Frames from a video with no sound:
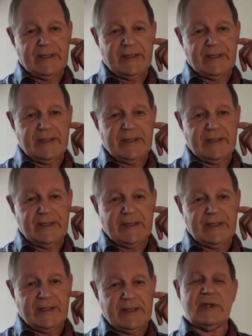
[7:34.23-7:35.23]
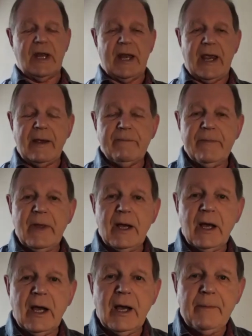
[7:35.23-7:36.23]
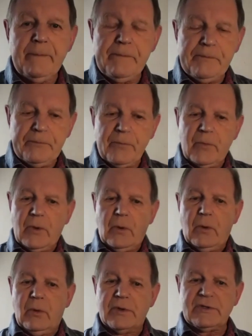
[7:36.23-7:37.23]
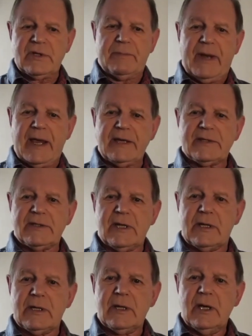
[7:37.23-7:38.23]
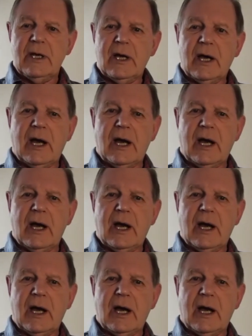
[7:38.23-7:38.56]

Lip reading: the Isles of Scilly was the place that